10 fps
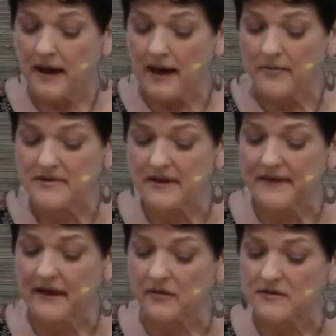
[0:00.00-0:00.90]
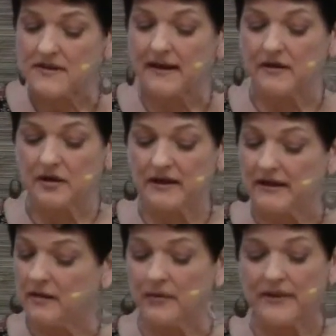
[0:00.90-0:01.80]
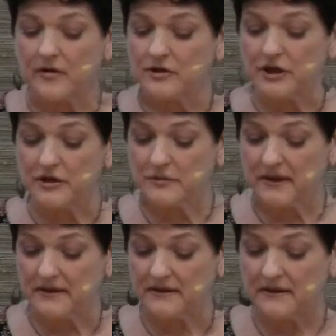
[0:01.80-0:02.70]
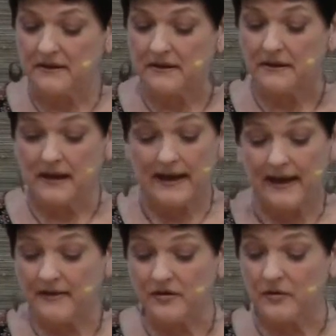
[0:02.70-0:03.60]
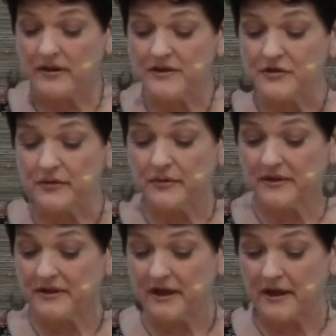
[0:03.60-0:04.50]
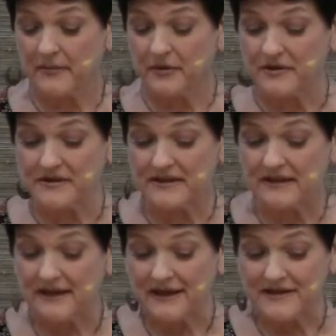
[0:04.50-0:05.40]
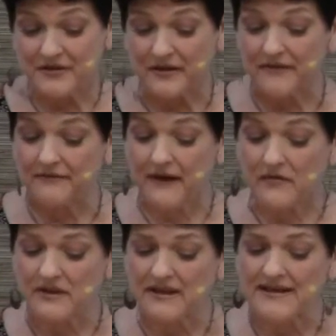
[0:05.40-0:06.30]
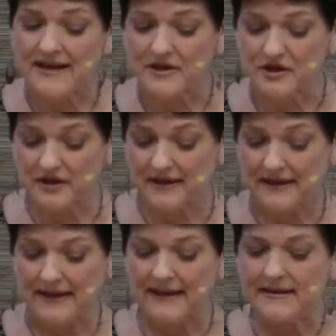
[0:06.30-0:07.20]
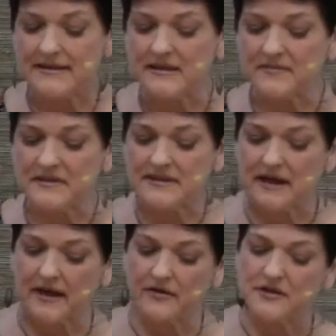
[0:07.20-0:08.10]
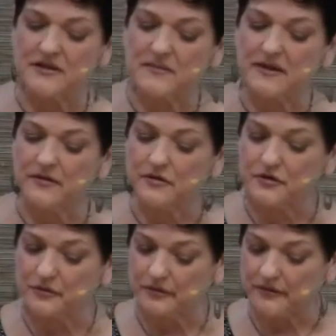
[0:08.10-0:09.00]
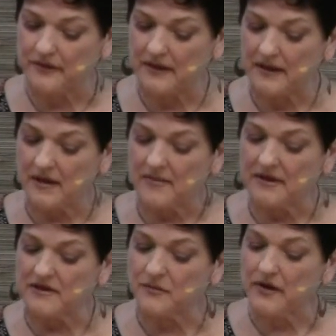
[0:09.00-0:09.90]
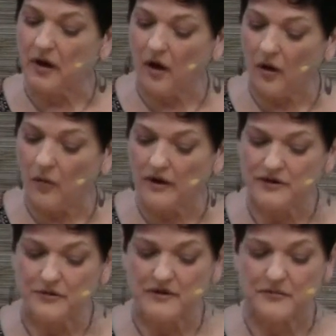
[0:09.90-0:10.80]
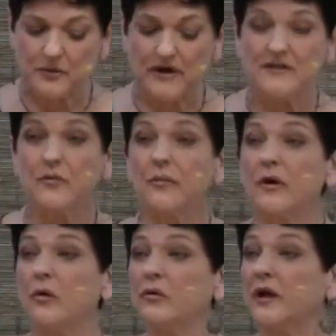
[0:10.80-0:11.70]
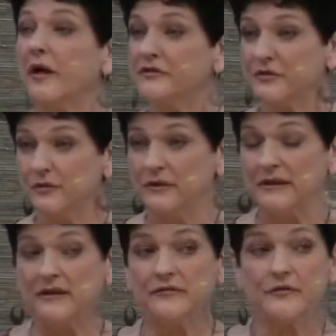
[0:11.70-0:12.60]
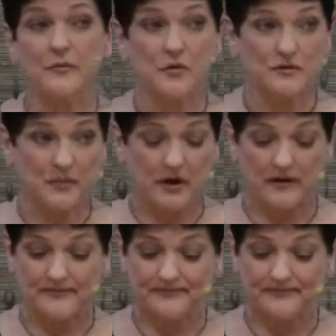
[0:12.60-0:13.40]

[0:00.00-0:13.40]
I was on the outside looking in without judgment. I had no history with a dying person, so they found a connection and a deep desire to speak their truth, because we all want to express what we hold on to, for the most part.